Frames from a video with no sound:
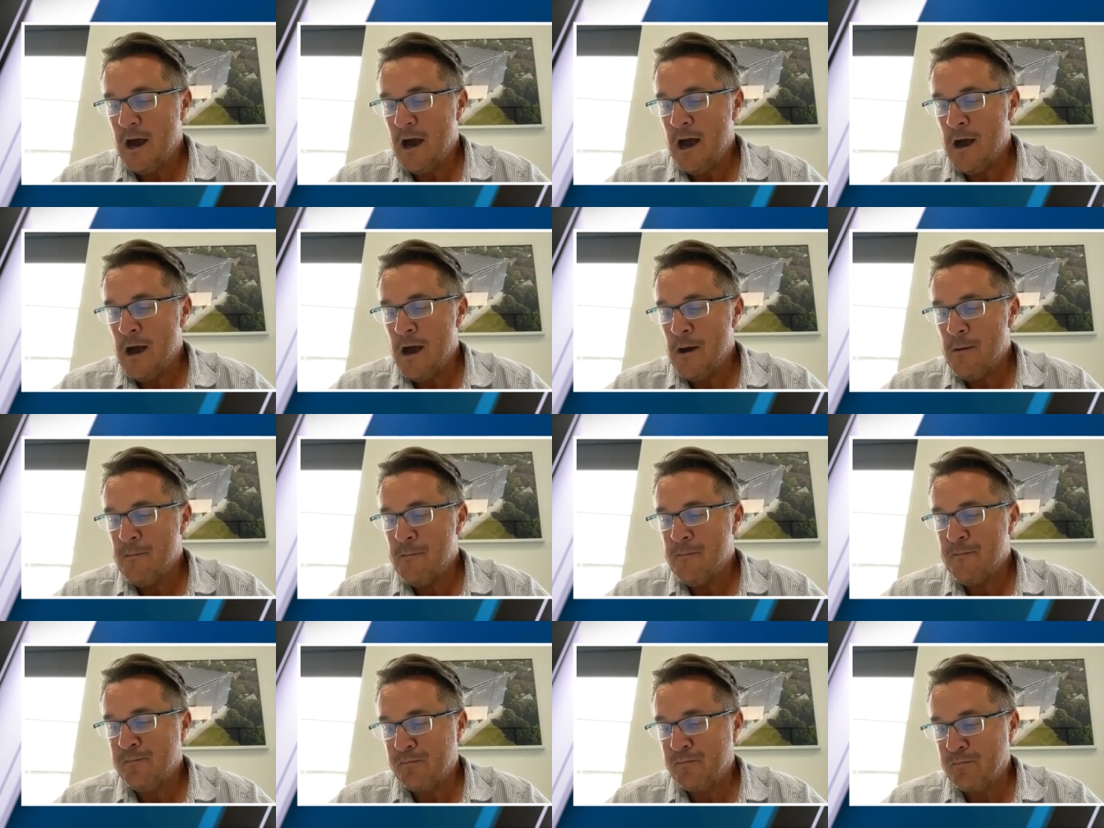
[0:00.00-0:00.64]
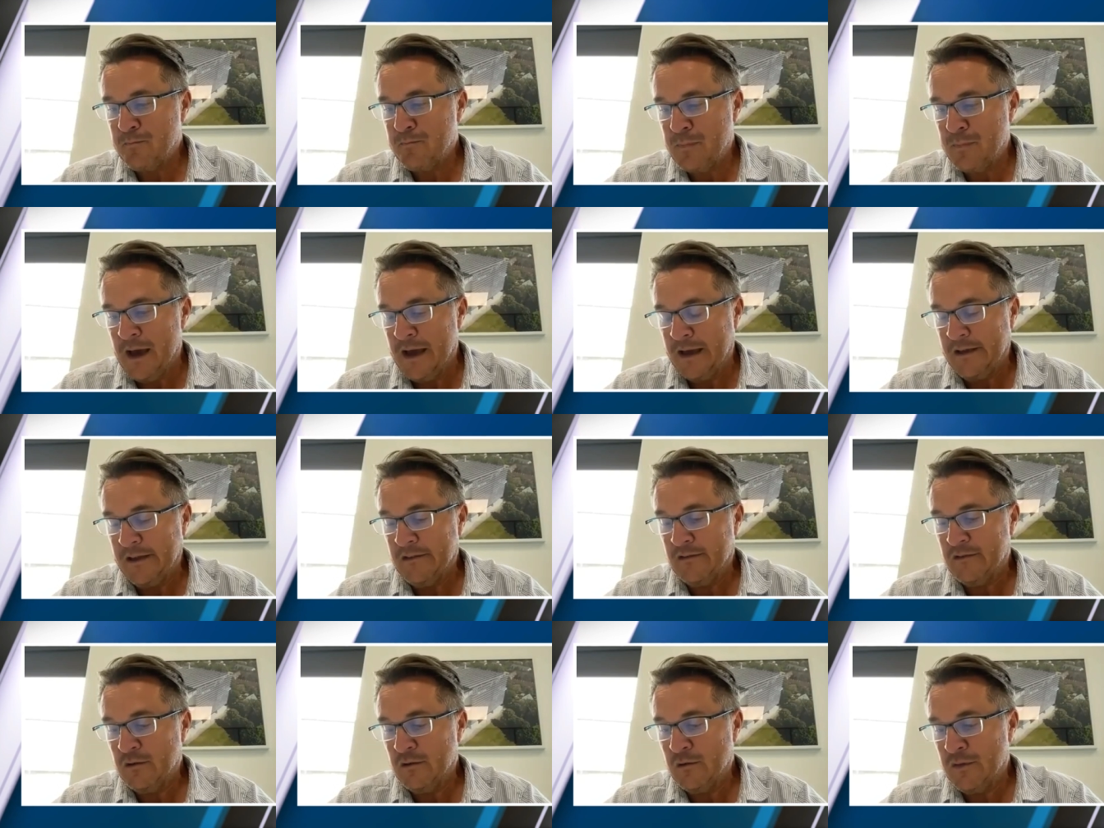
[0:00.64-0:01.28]
um,
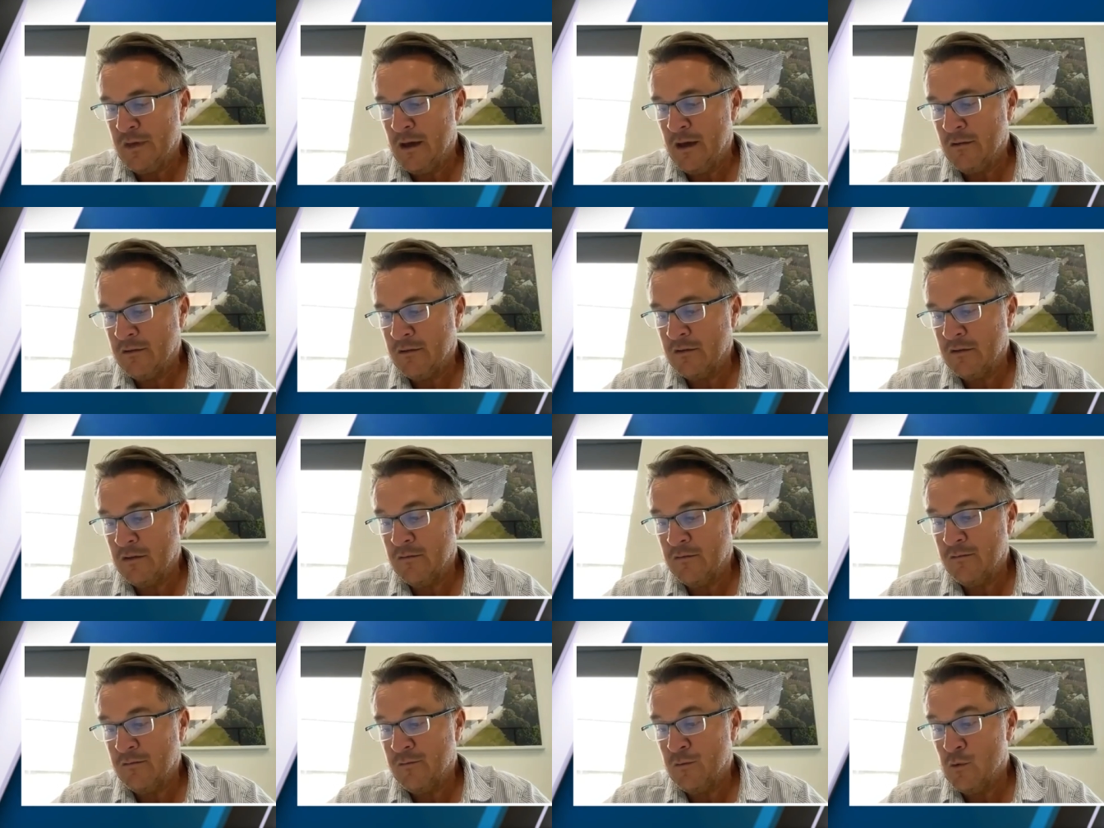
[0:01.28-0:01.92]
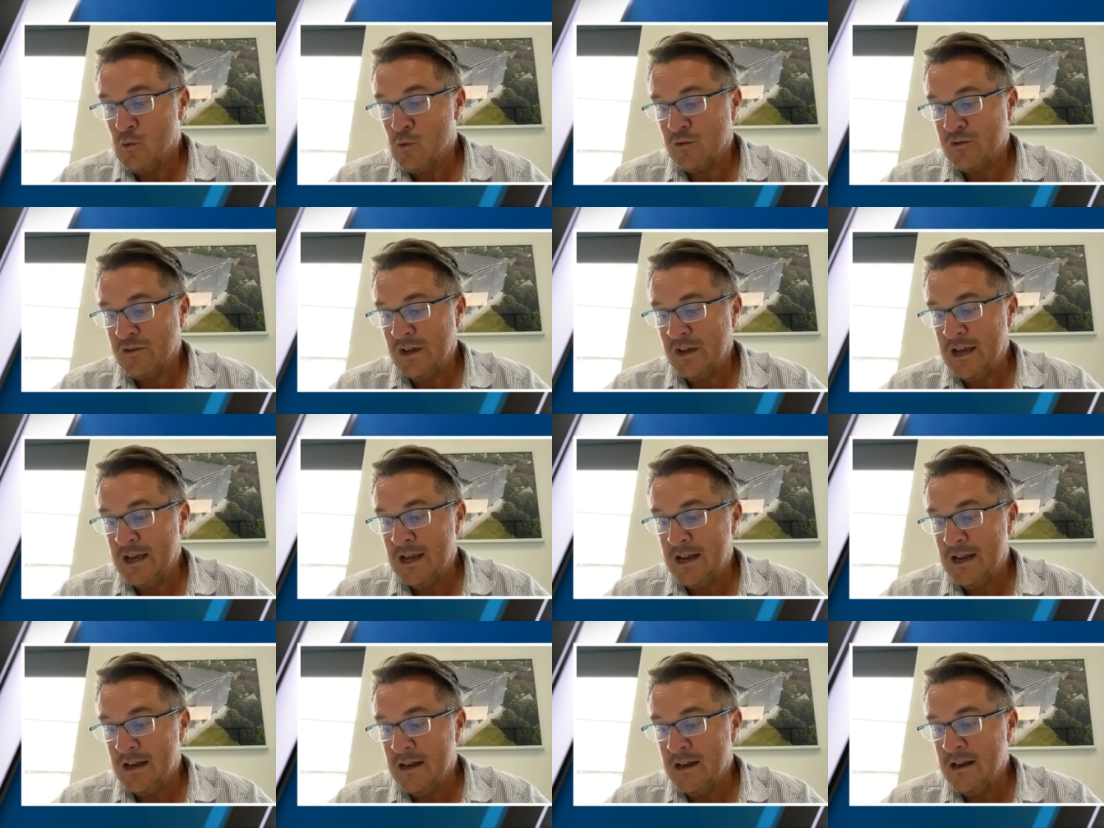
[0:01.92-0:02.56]
back in
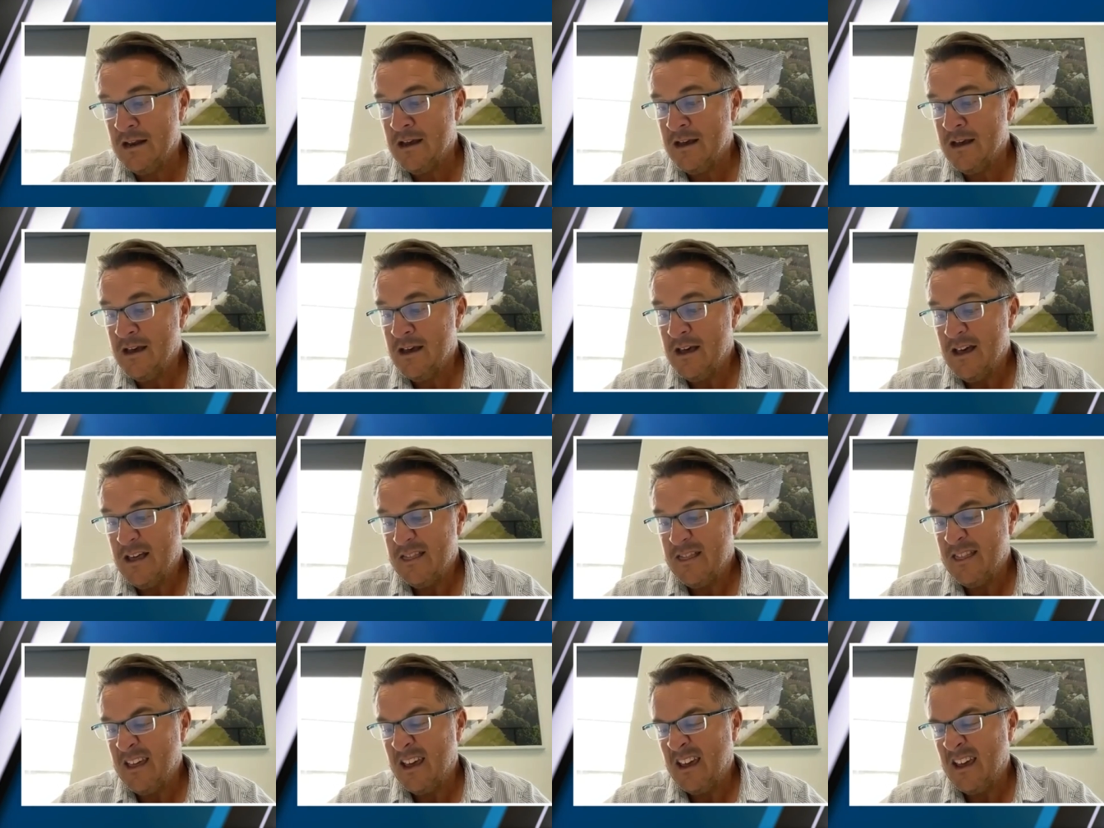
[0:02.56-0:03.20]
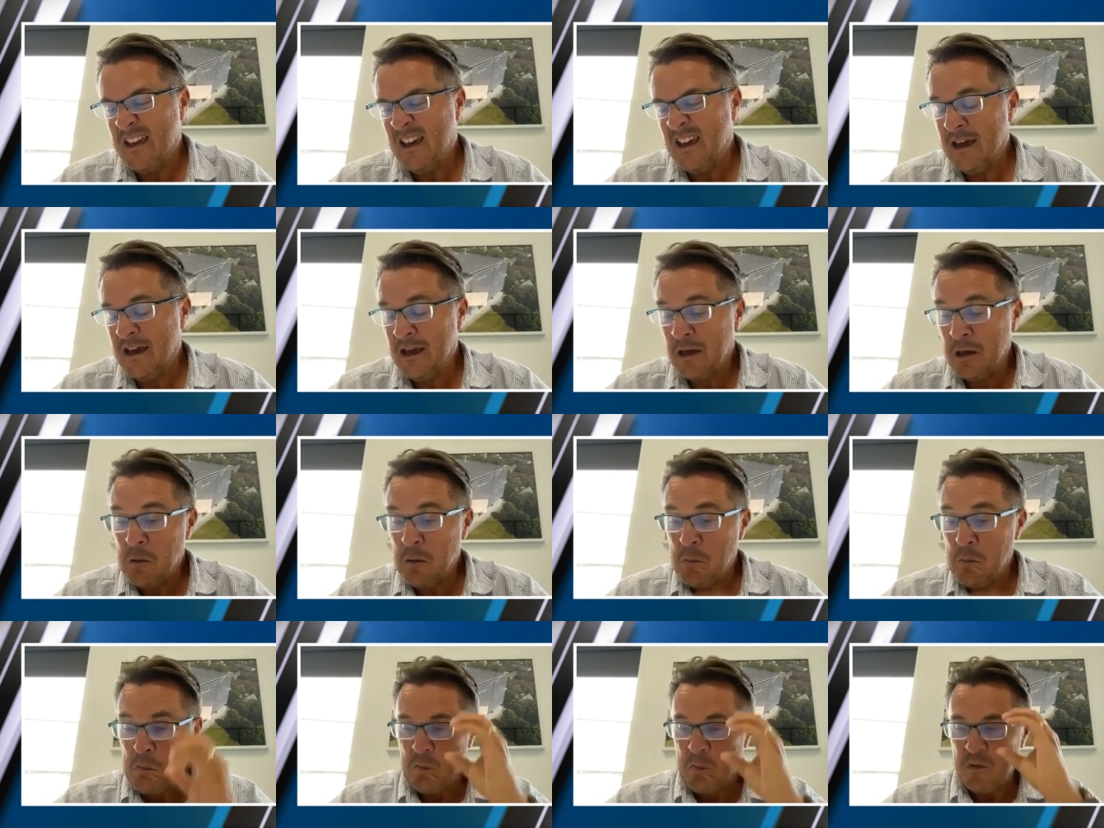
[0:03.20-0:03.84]
2014,
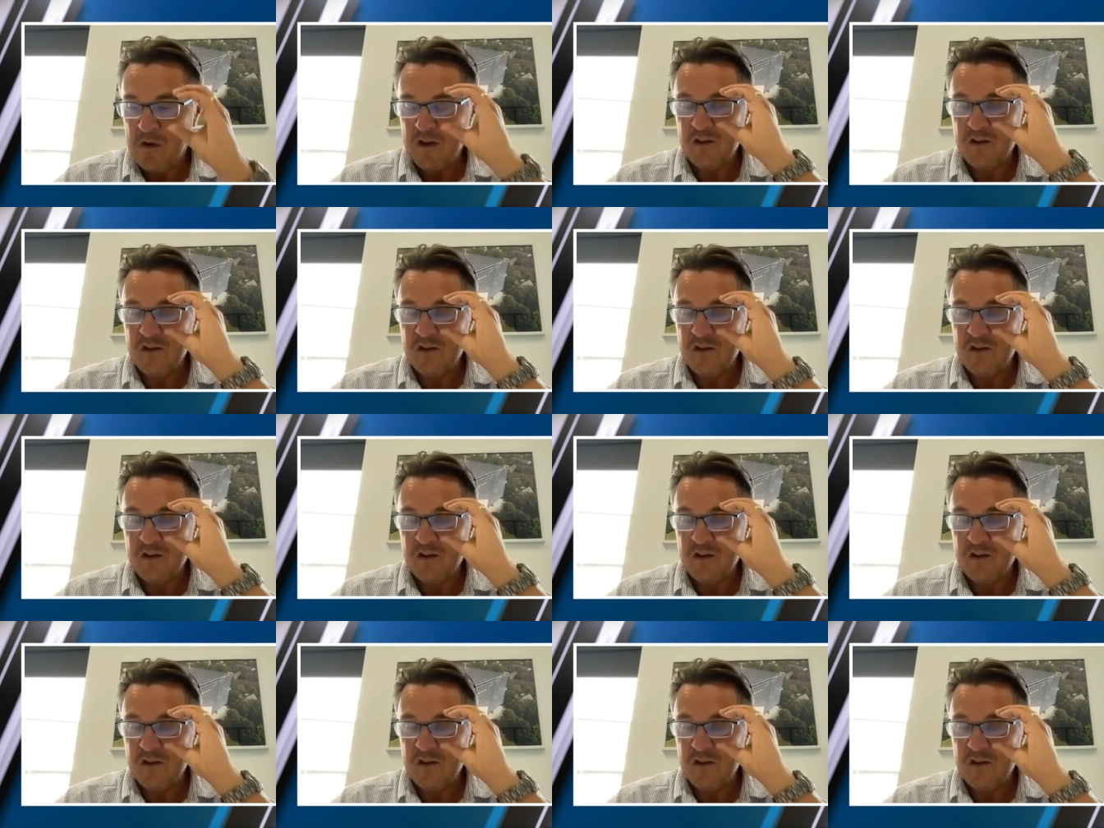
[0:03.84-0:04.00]
thinking,